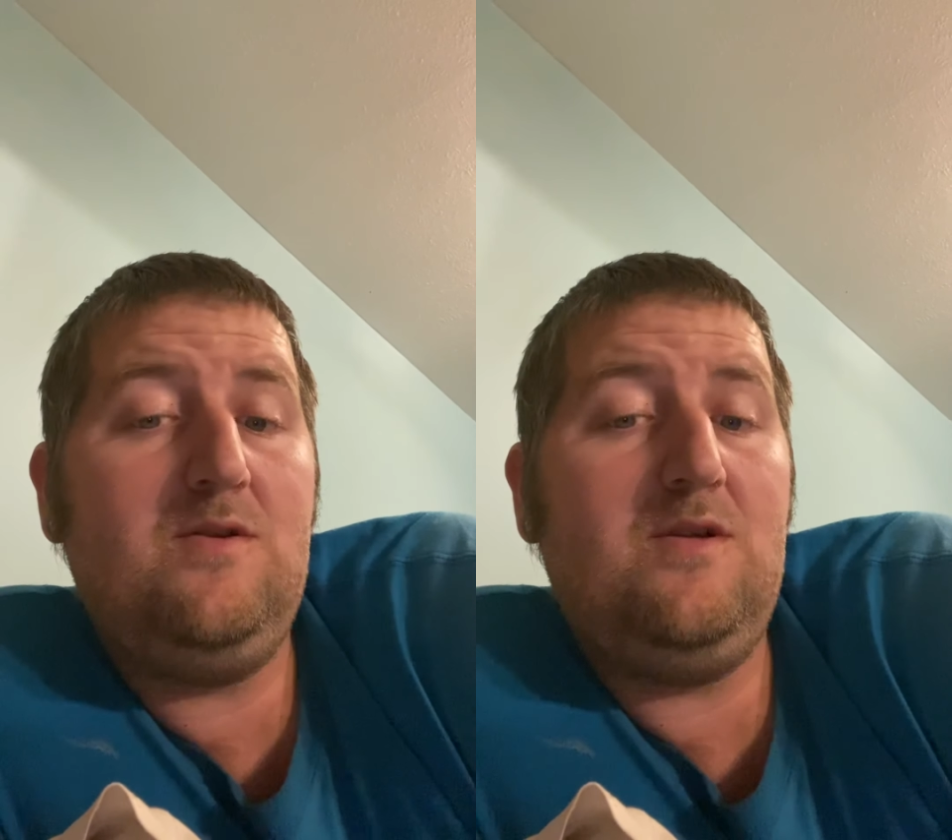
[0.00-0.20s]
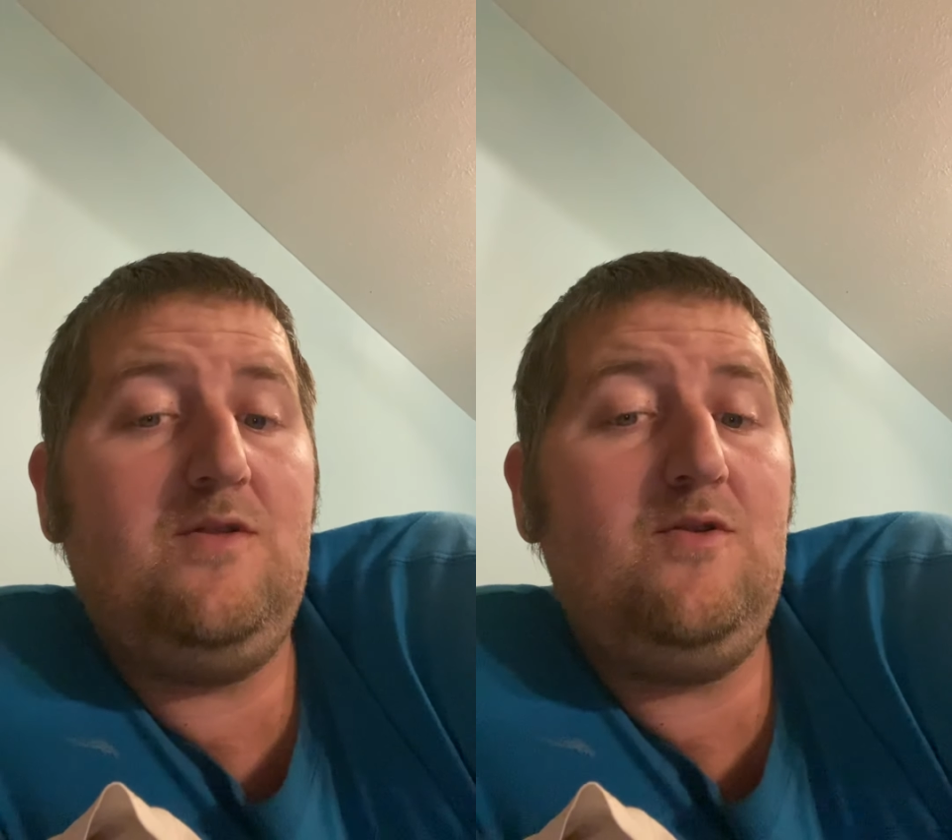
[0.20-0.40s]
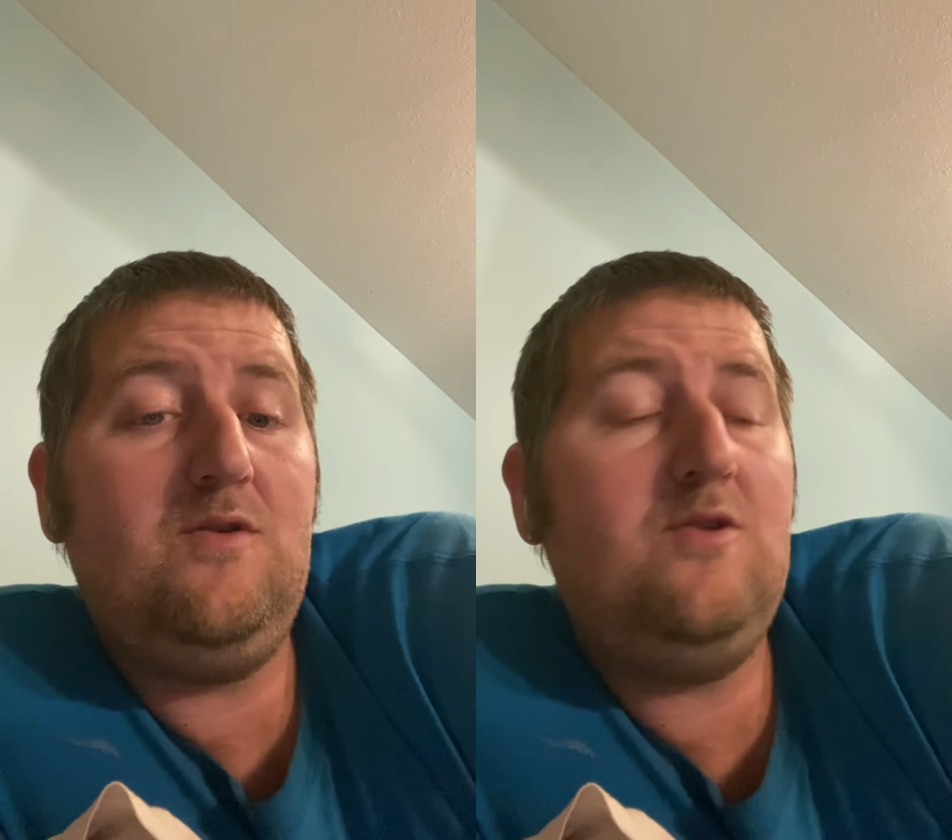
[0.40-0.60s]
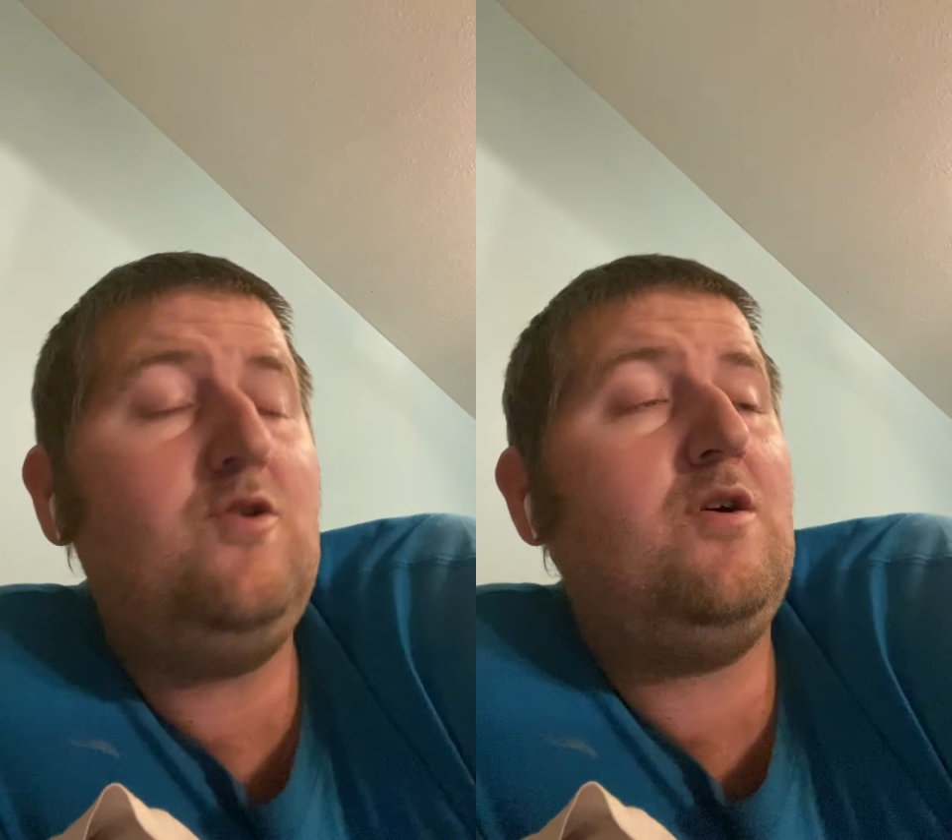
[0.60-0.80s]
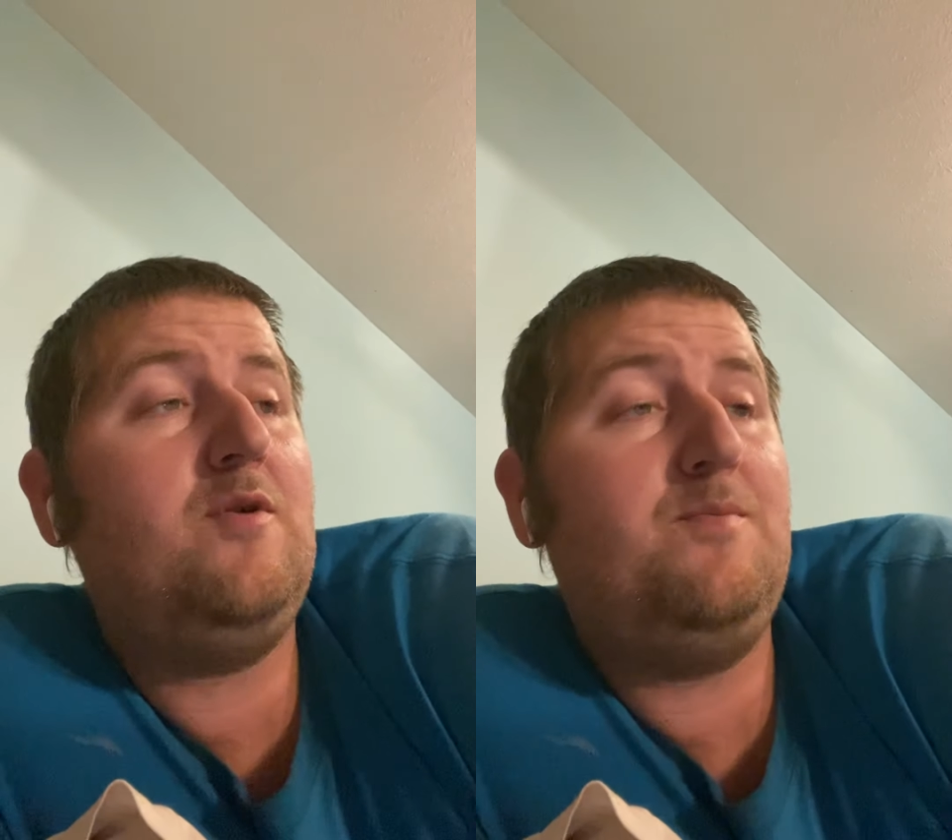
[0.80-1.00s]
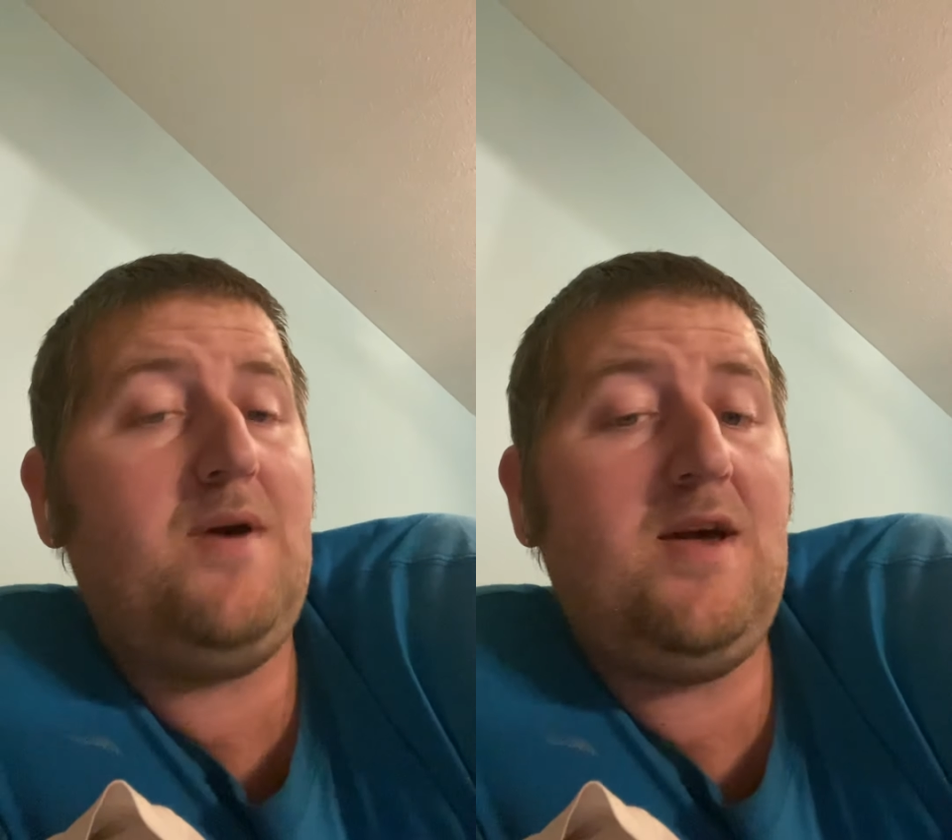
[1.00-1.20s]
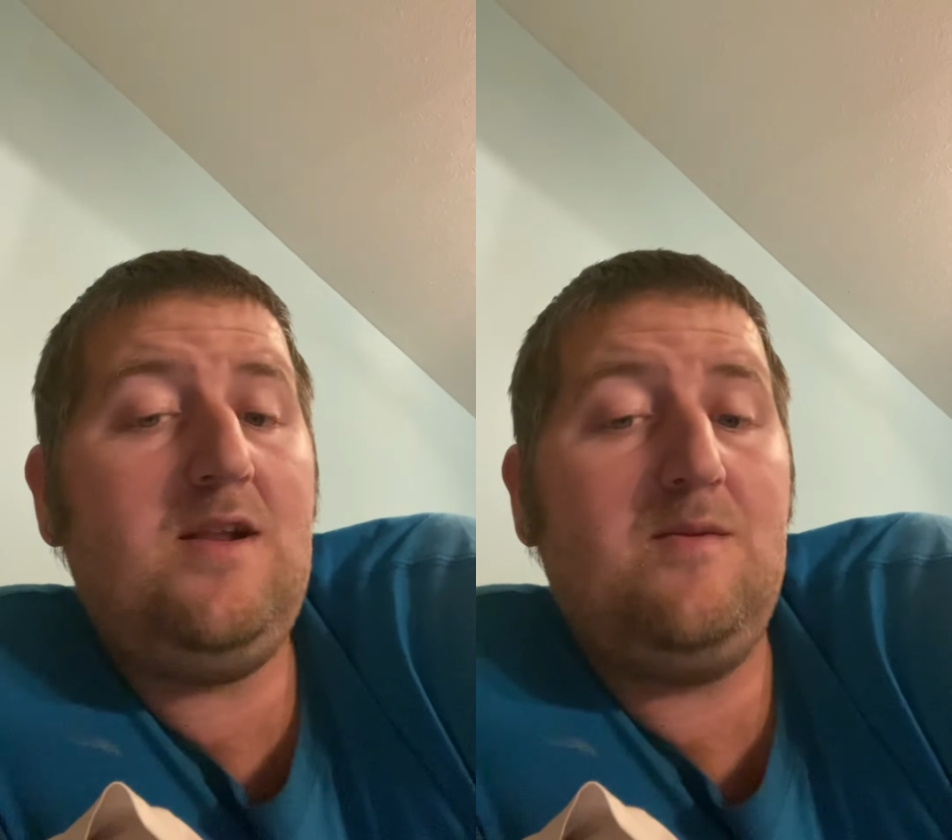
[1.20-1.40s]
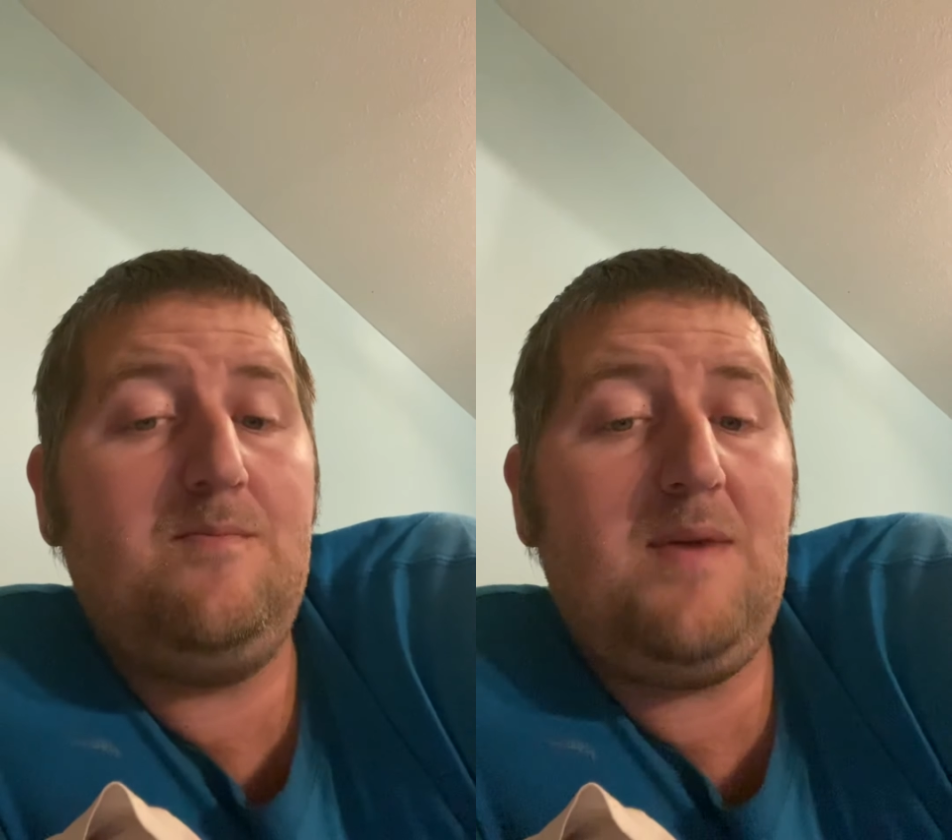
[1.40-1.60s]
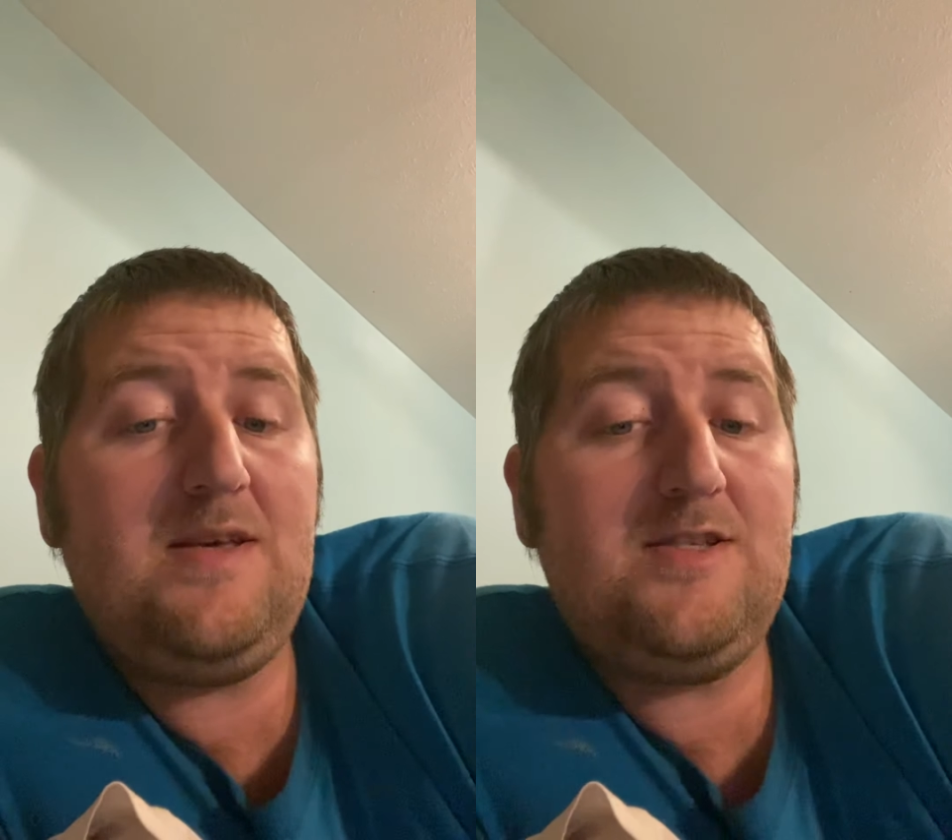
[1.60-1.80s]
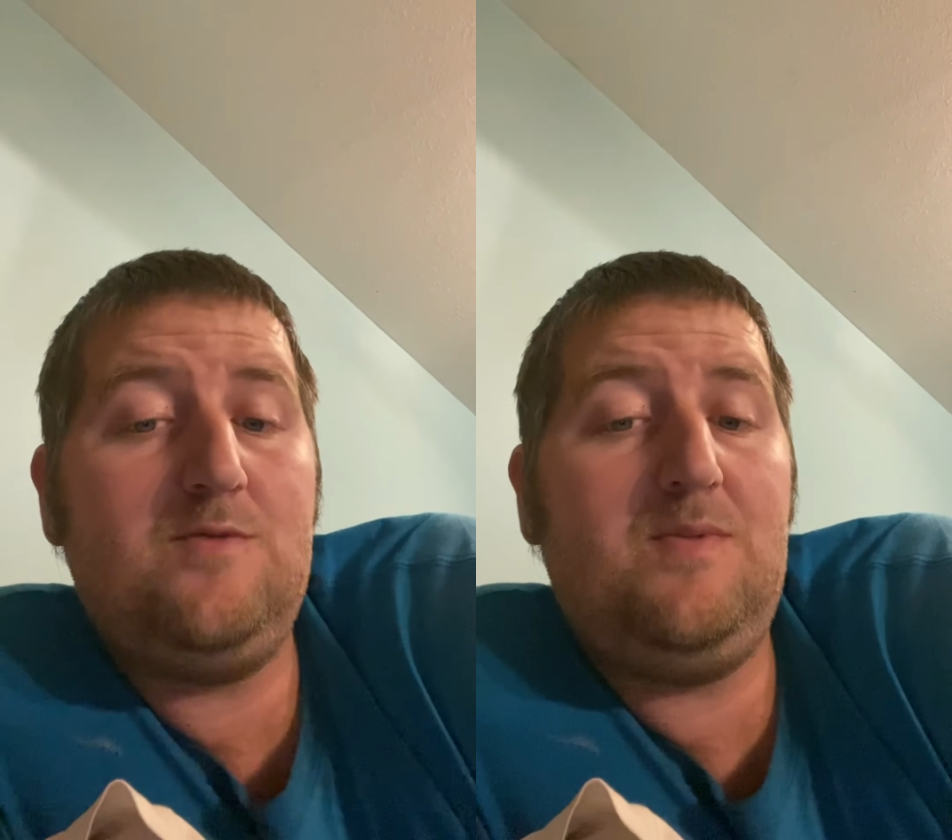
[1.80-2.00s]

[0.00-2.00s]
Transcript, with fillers: if you, you can go pay to message